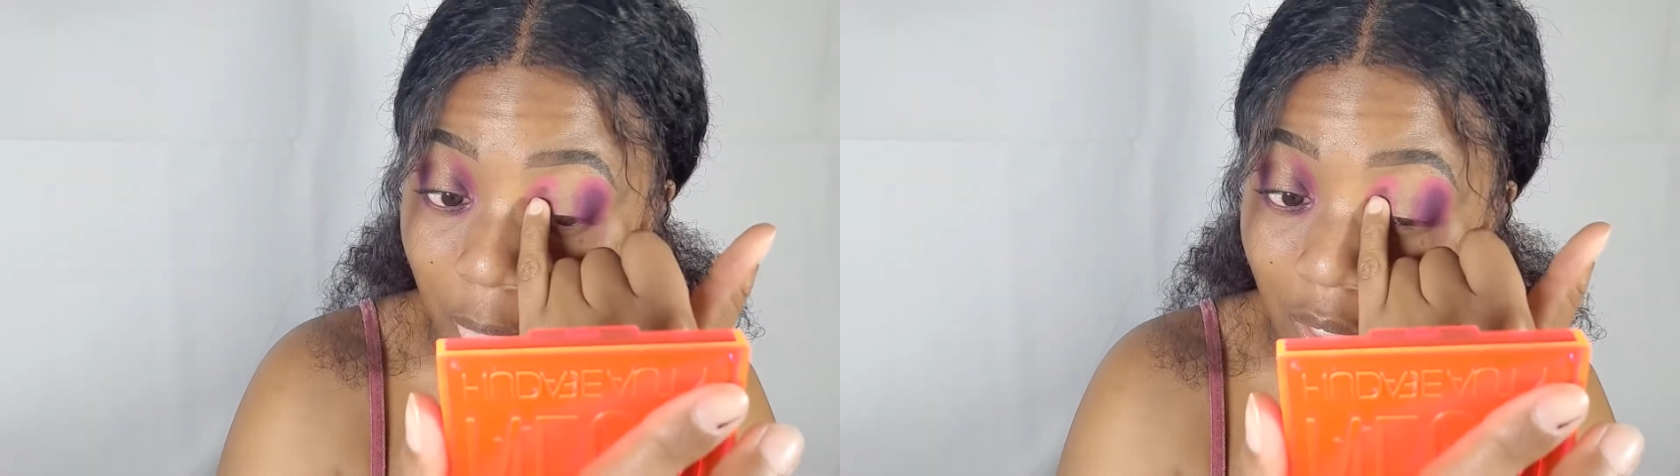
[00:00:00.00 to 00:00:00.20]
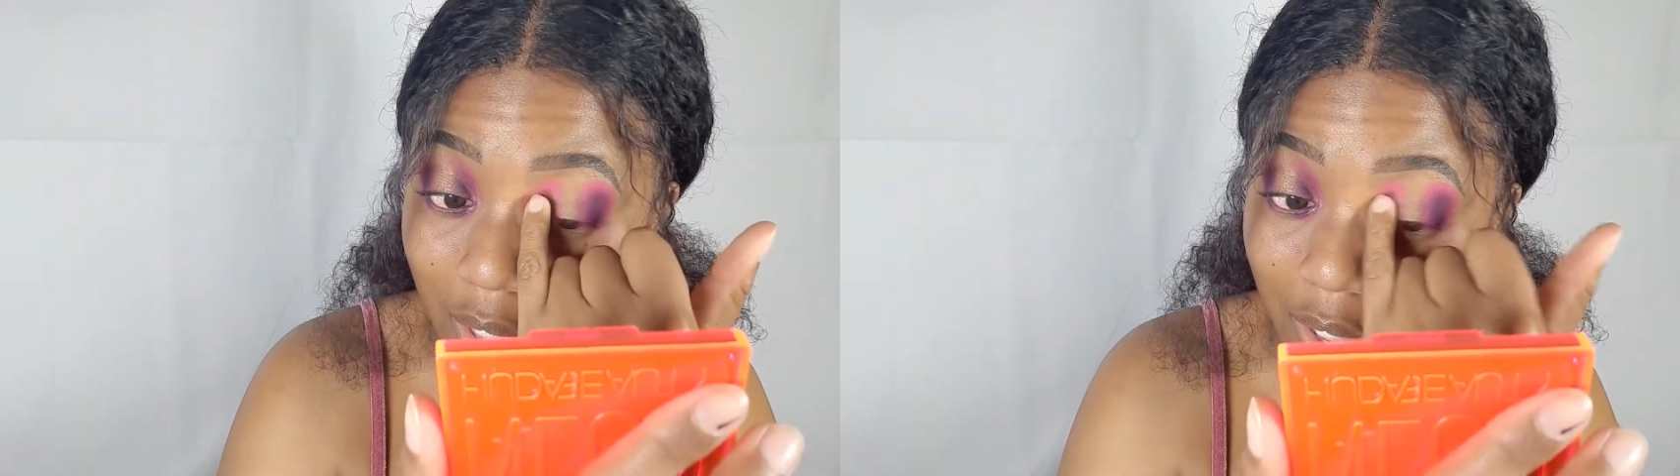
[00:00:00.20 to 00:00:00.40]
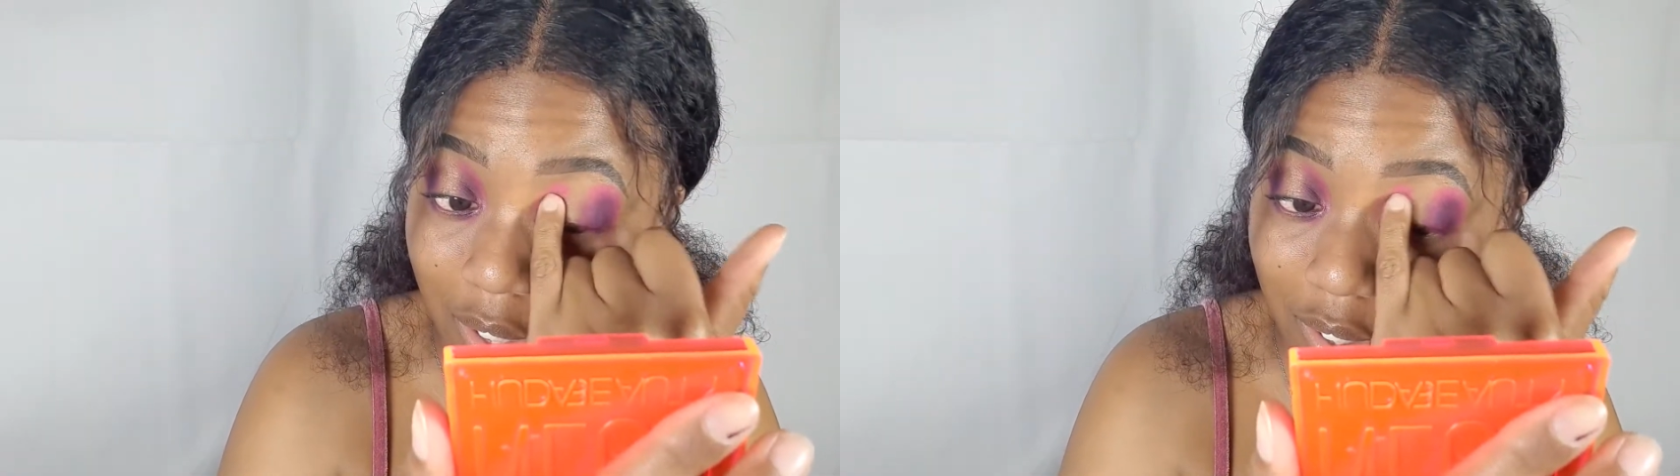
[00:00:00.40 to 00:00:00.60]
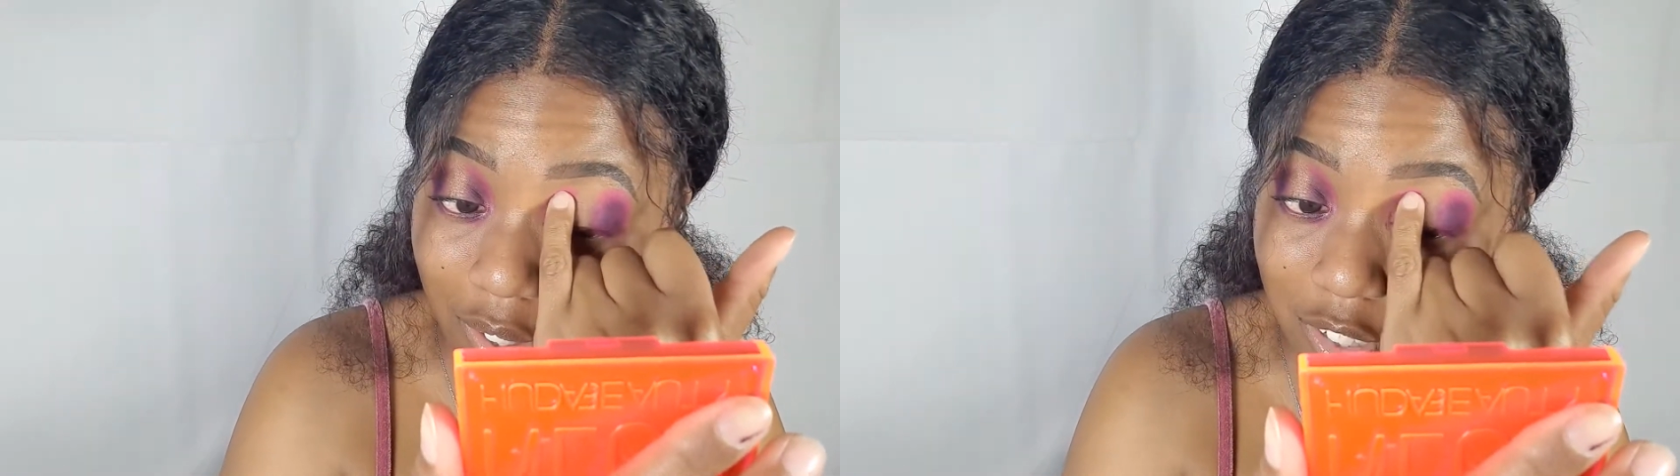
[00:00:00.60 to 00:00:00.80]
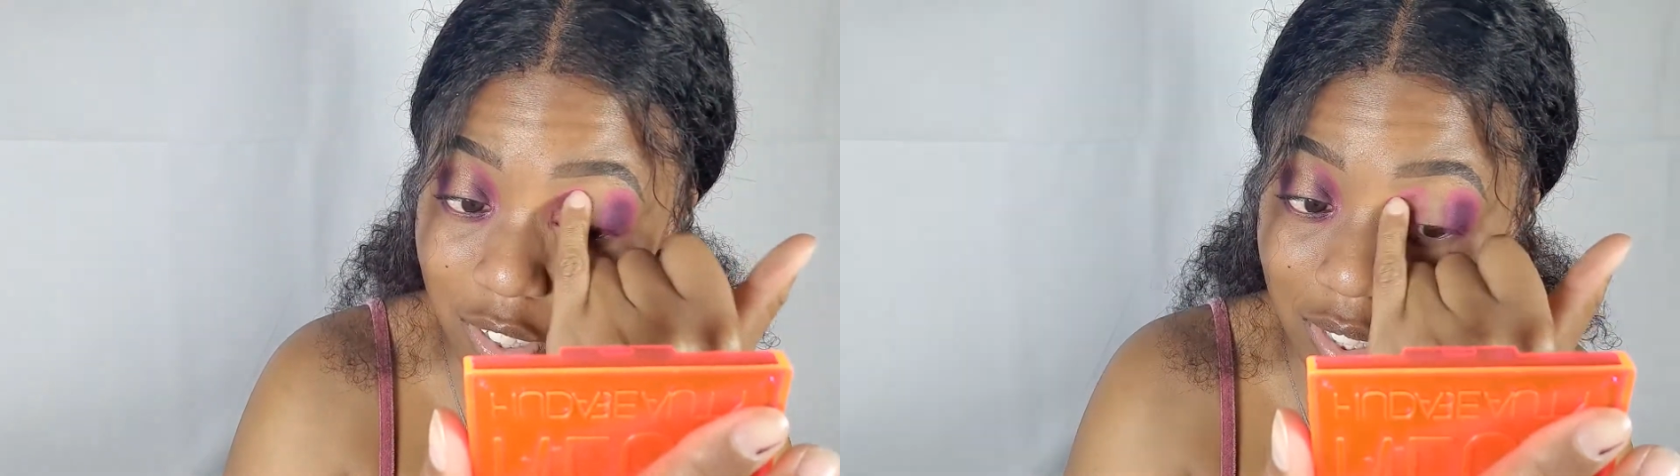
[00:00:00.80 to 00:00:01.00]
And
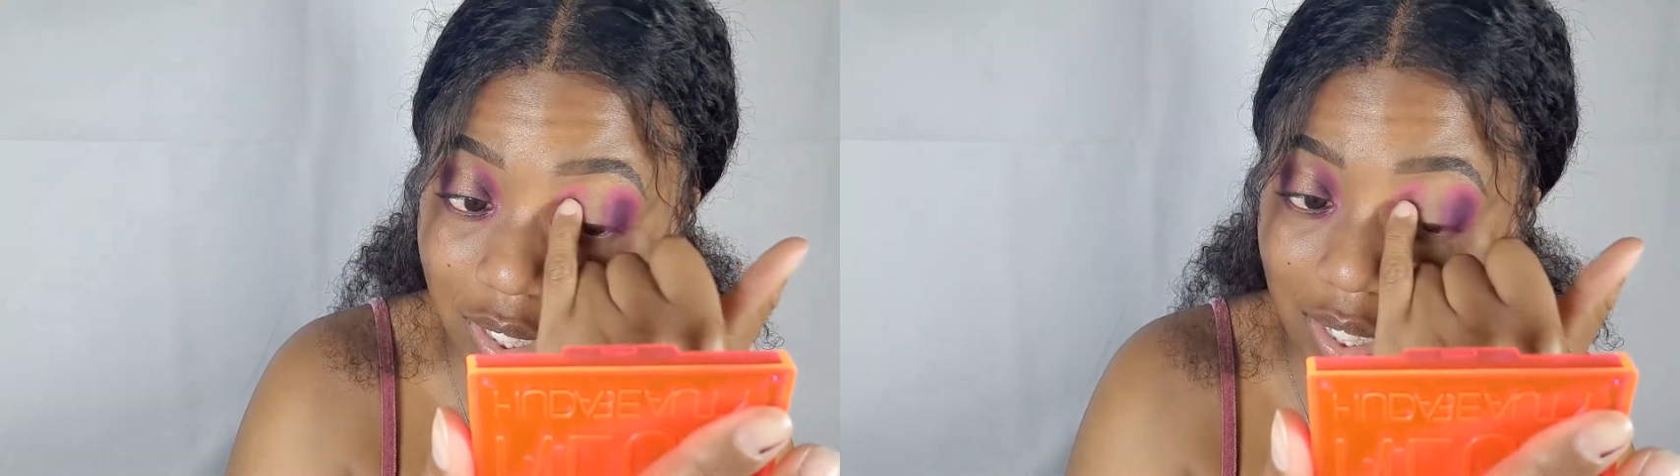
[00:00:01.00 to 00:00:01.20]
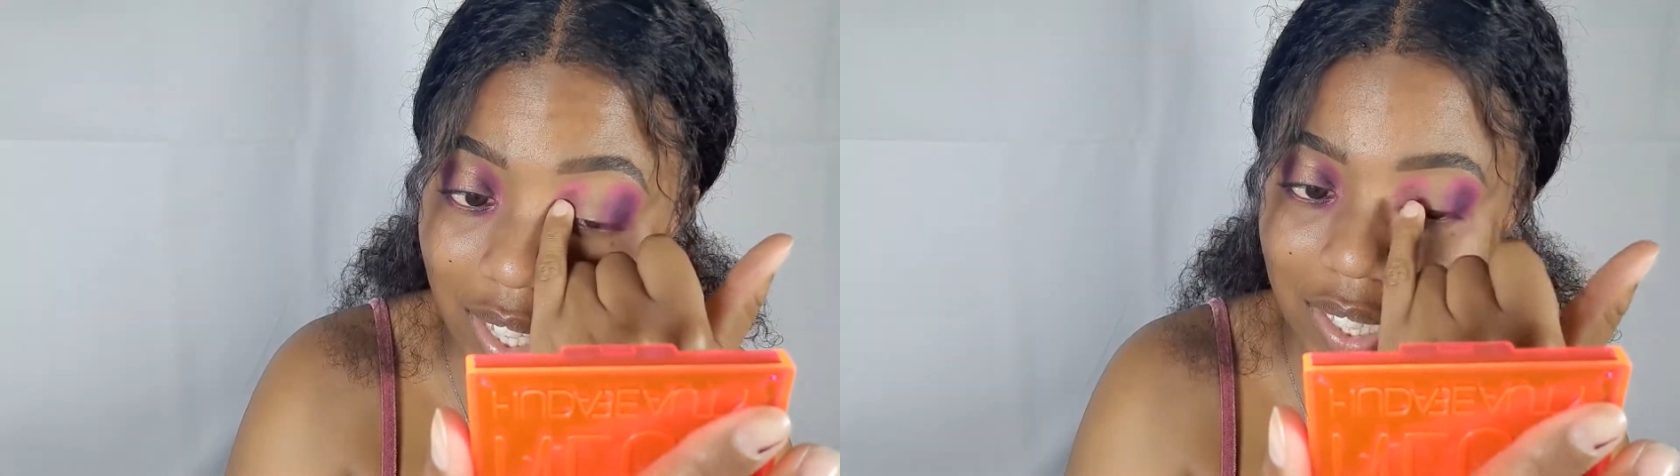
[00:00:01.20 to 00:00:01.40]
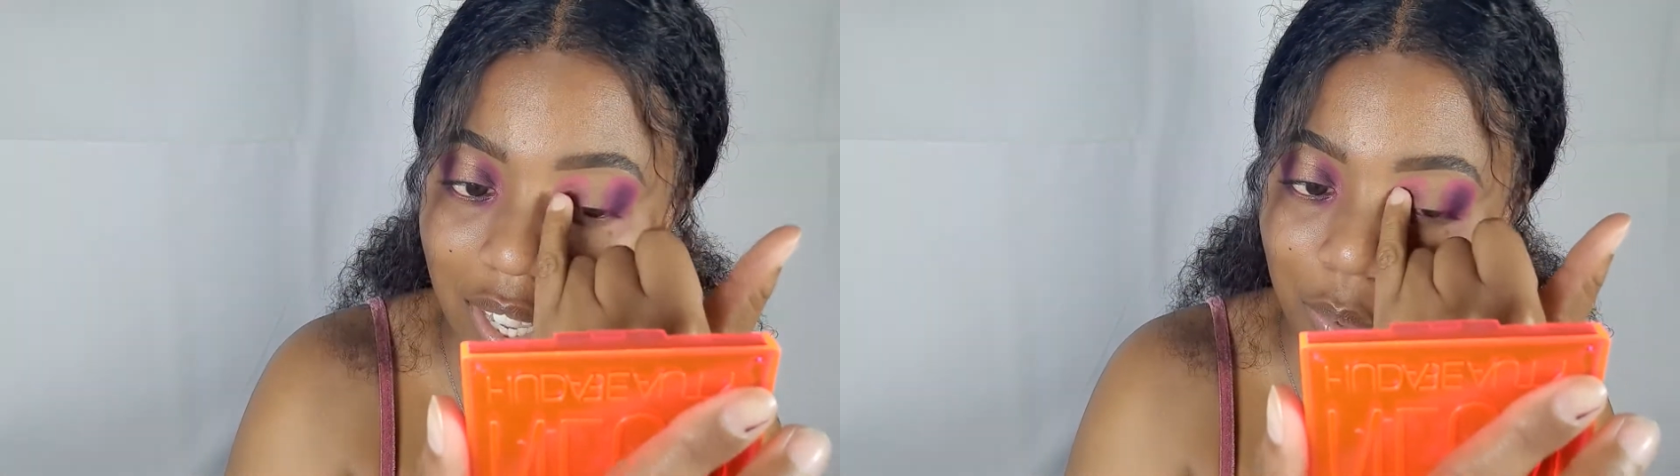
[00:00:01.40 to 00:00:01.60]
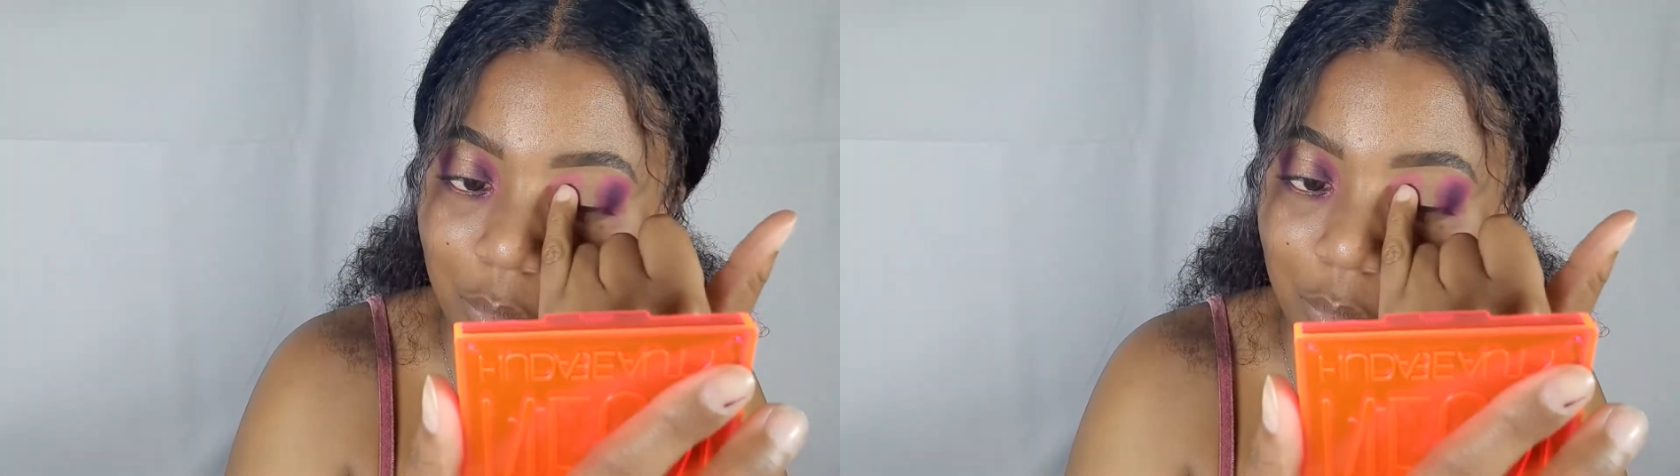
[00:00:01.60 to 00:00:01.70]
she did that like